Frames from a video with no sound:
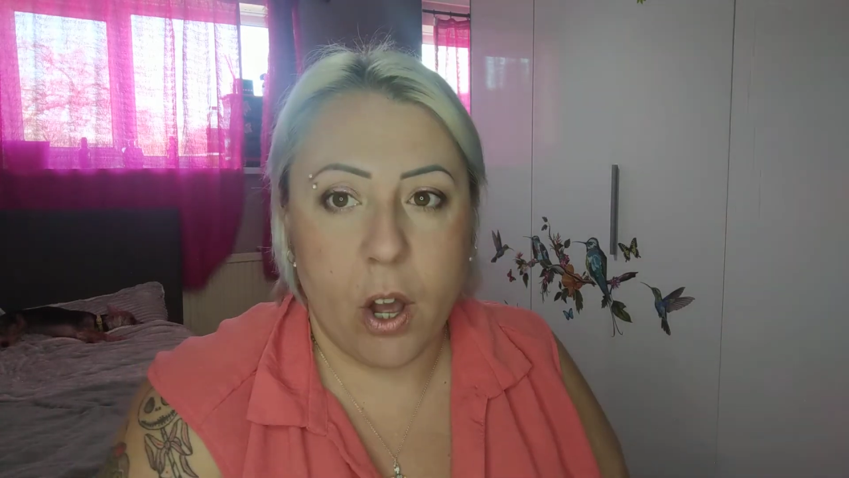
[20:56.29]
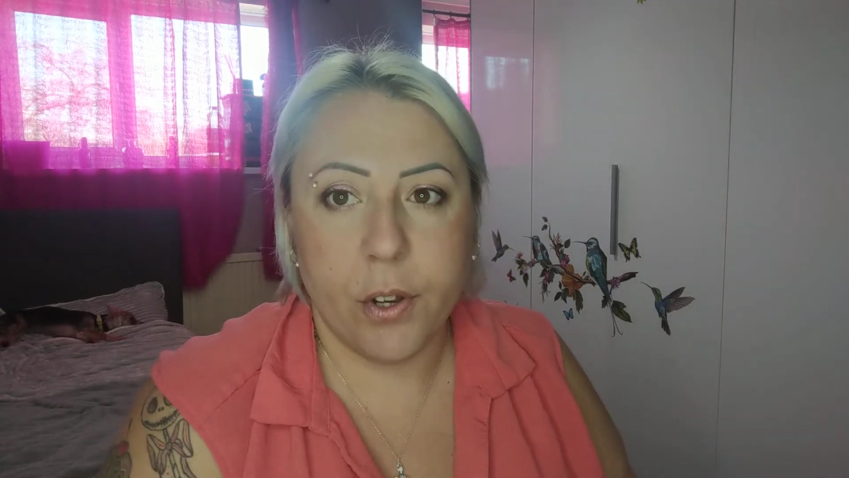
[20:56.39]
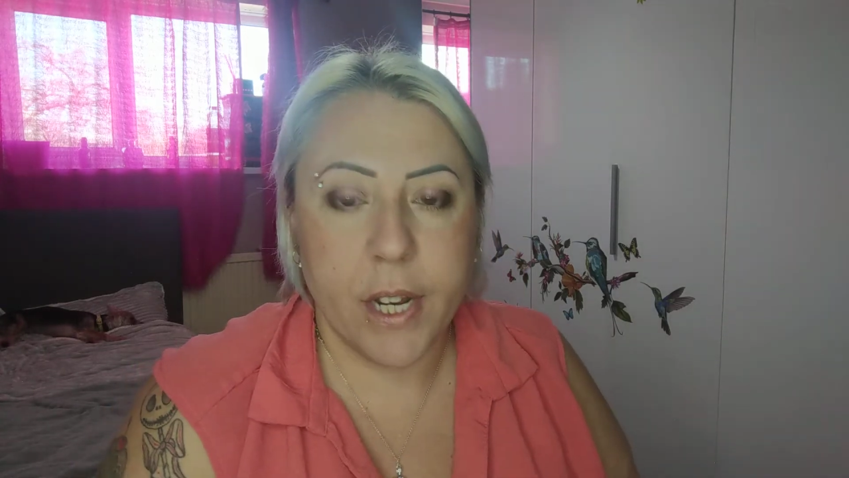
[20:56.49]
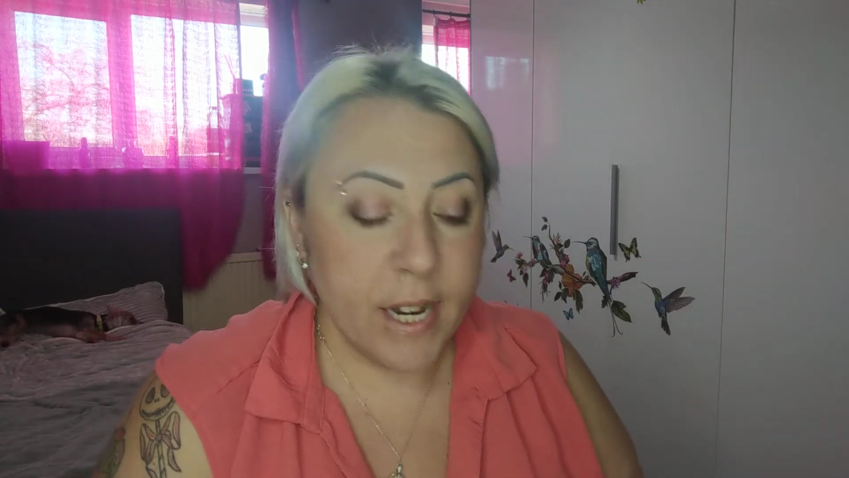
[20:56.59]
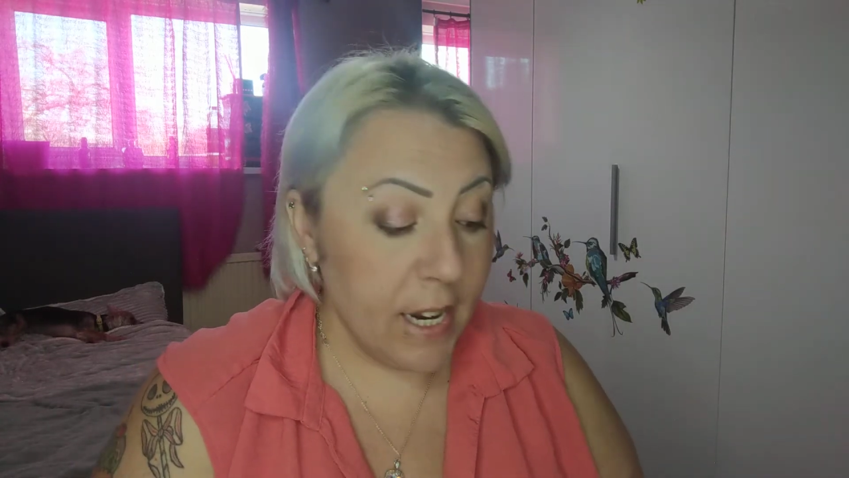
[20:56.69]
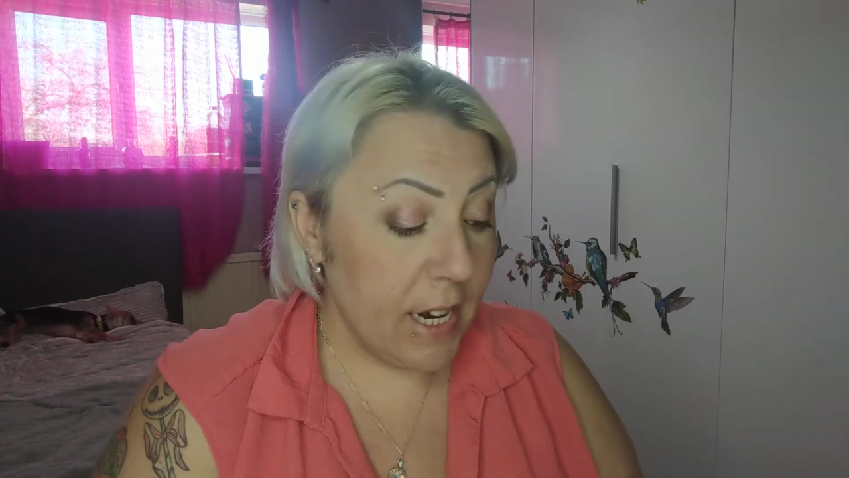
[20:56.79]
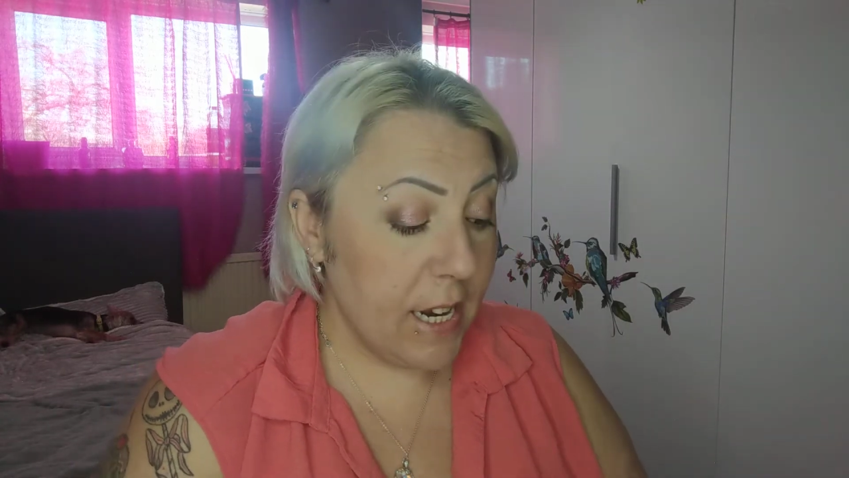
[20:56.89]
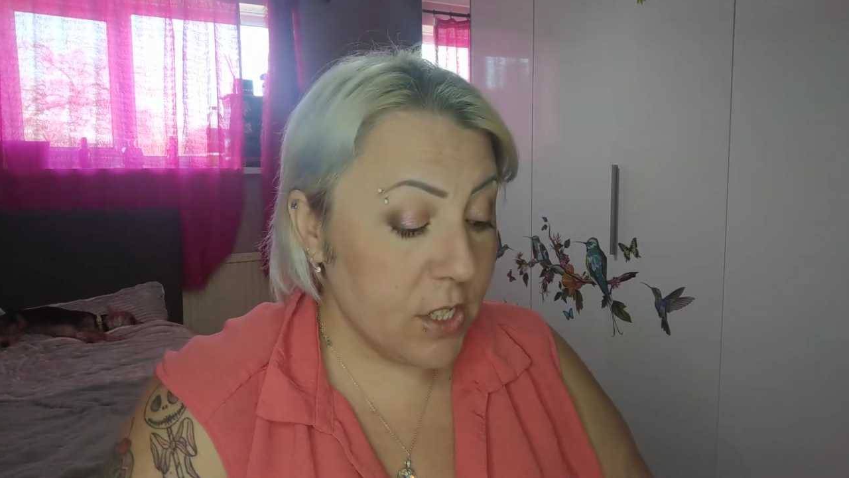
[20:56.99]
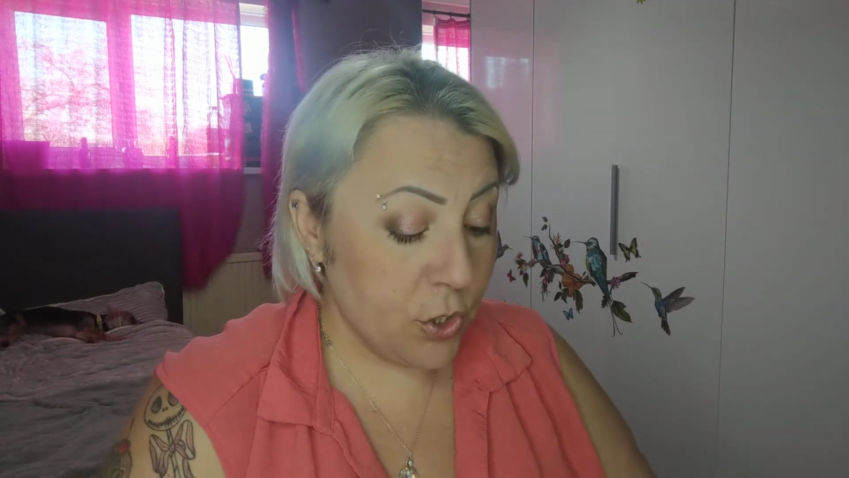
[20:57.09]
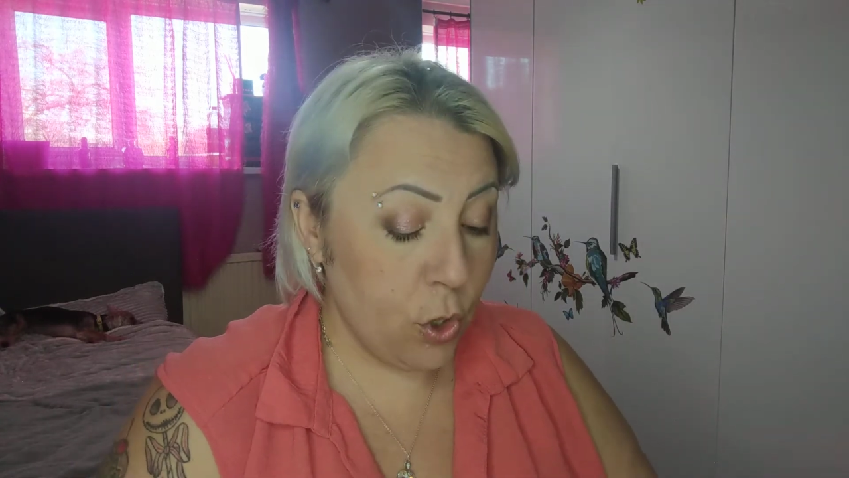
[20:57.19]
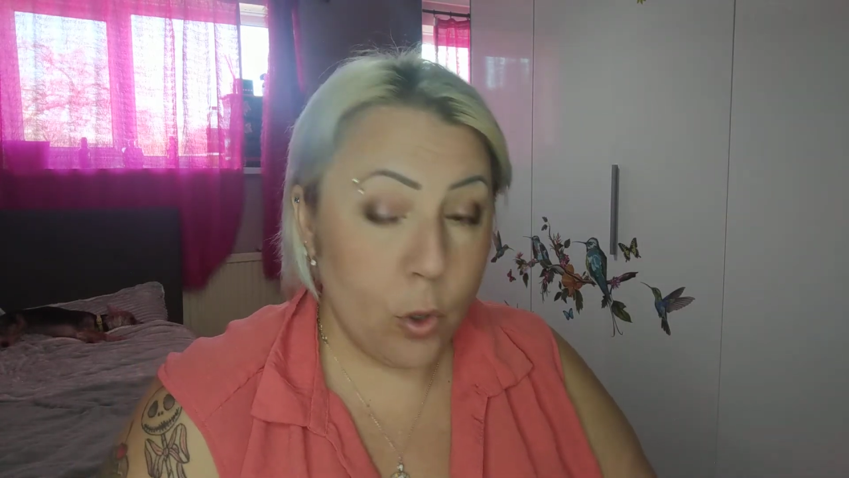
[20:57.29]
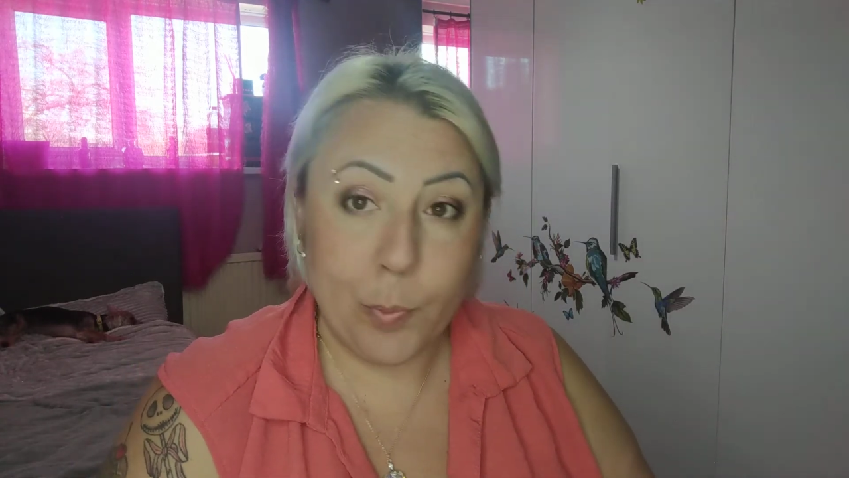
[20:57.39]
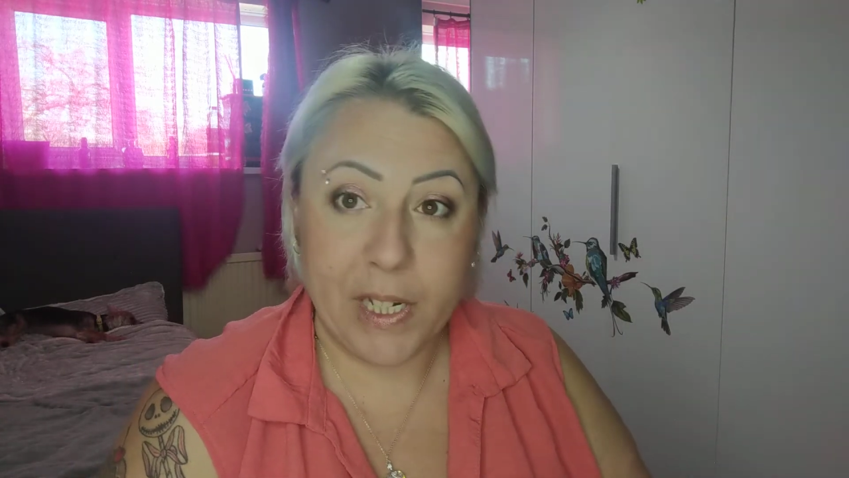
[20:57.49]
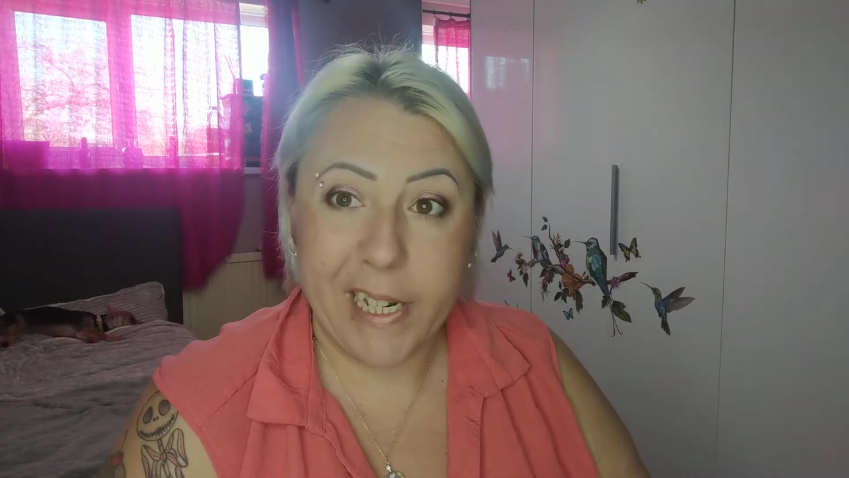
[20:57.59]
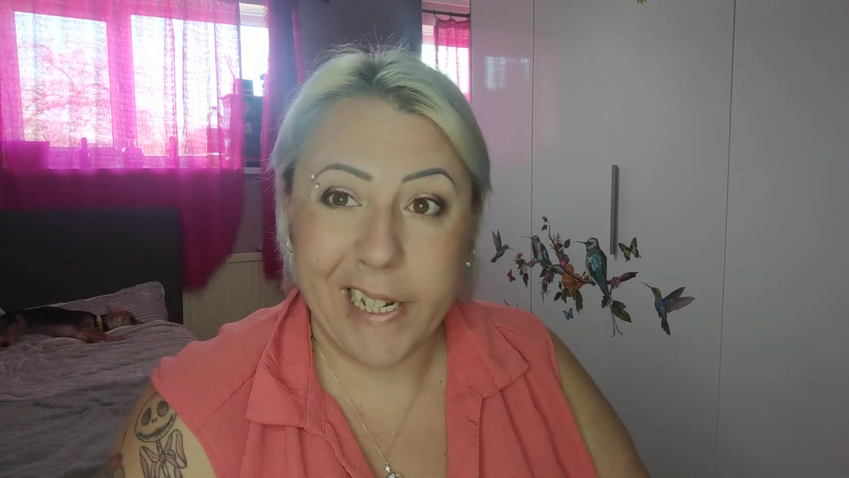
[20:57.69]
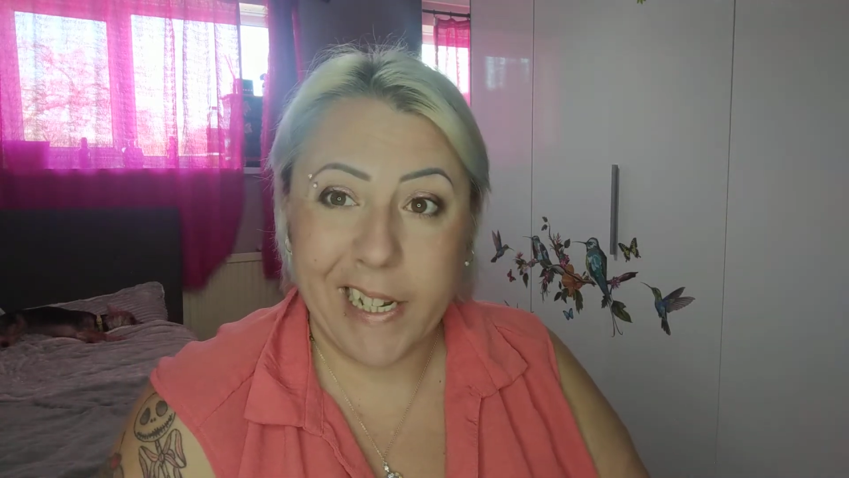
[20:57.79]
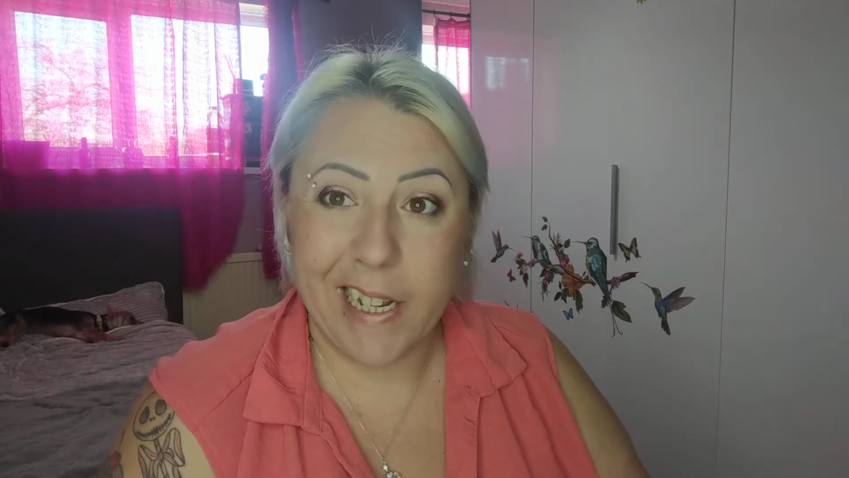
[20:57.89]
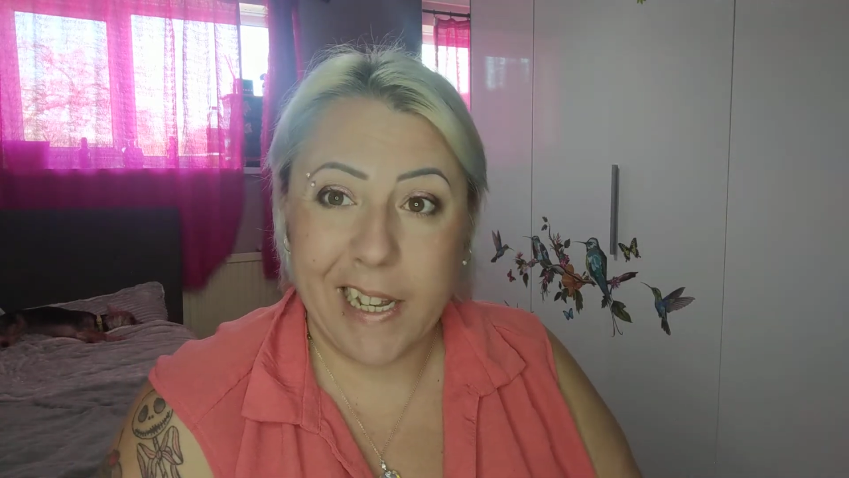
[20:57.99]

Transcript: on, it's normally